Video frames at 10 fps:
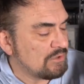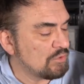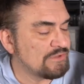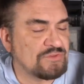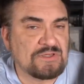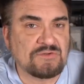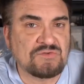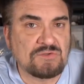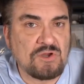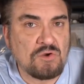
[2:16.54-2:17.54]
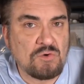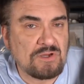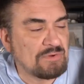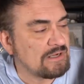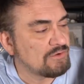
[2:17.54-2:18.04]
Now, one thing to know
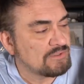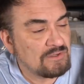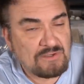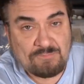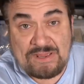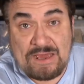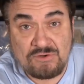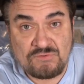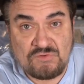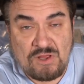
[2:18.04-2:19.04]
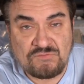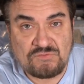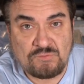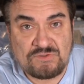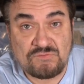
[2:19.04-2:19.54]
about patterns
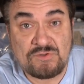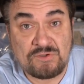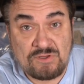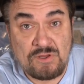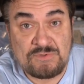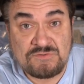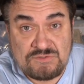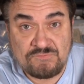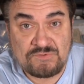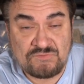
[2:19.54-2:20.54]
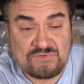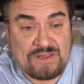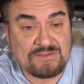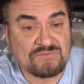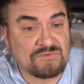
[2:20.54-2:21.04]
also is they come in different
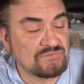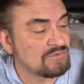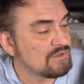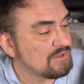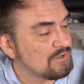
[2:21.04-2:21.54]
sizes.